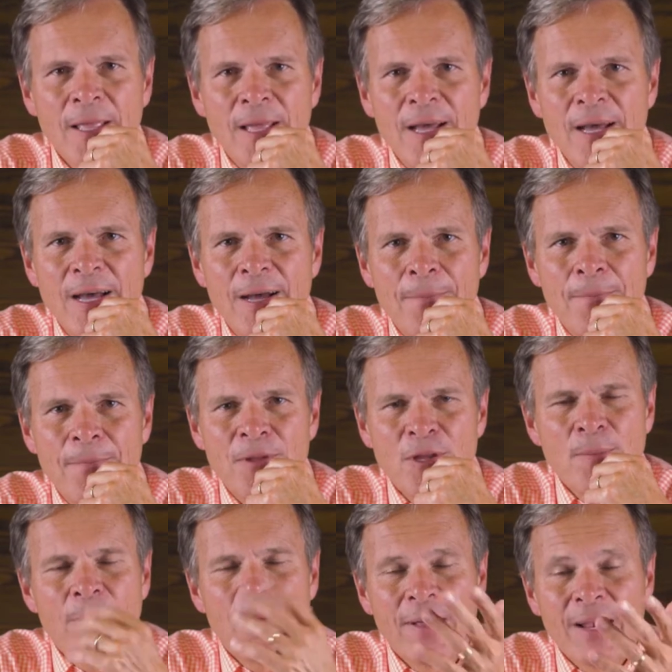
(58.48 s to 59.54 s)
Um,
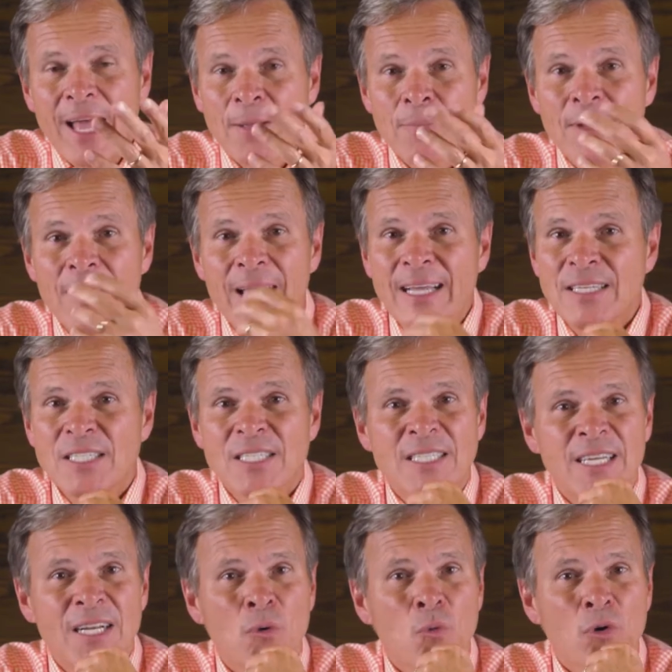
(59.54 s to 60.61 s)
you may be like me, I just
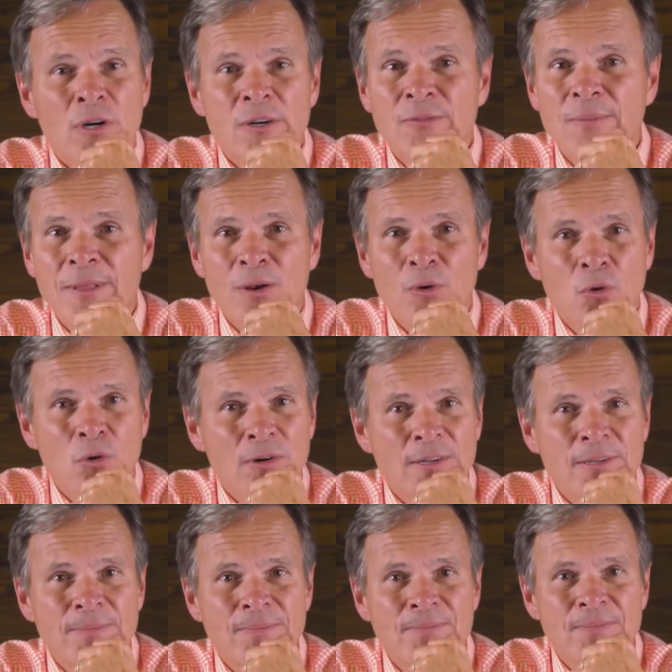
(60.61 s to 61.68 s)
need a word from the
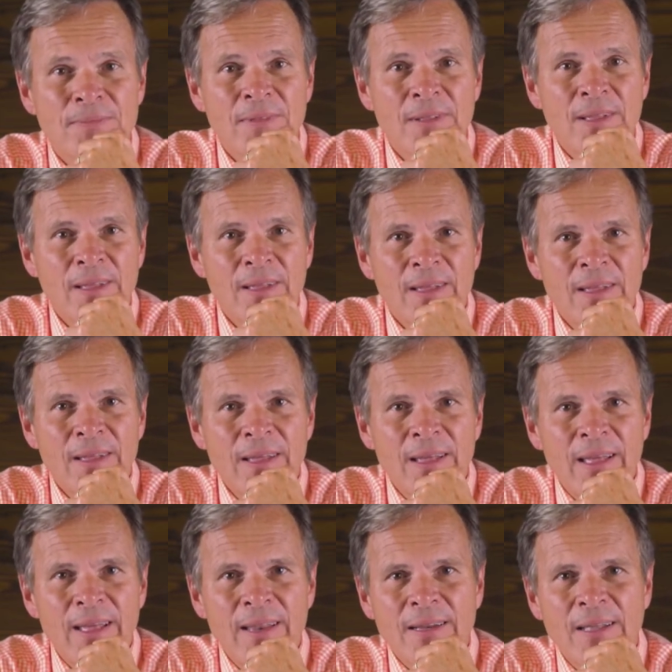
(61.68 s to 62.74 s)
Lord.
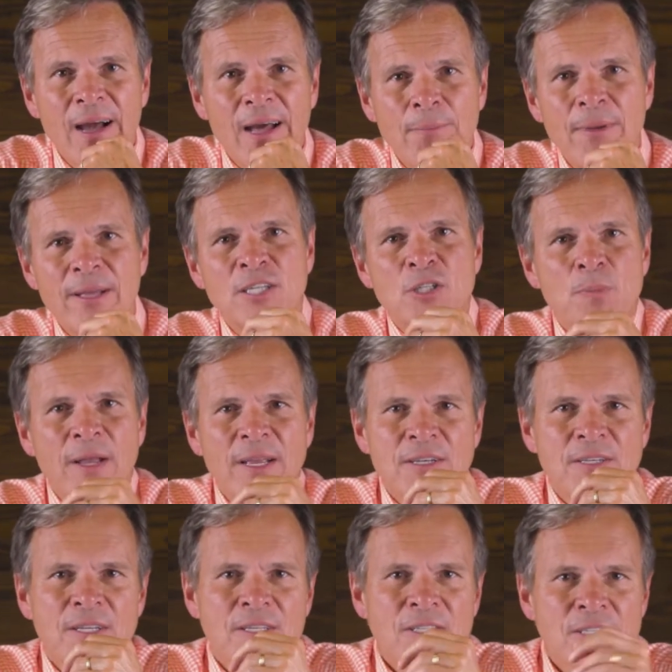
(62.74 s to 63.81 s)
And God may speak to